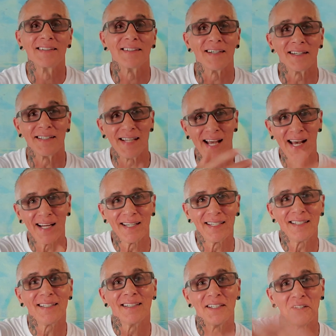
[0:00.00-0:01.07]
A
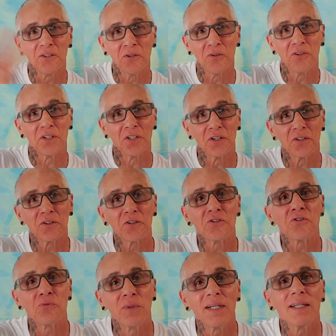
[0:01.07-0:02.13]
daddy, the younger
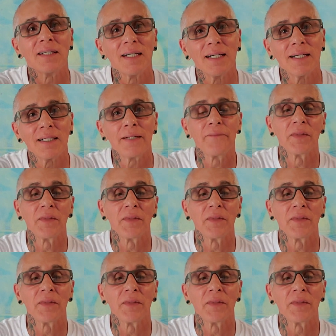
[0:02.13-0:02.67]
twink guy.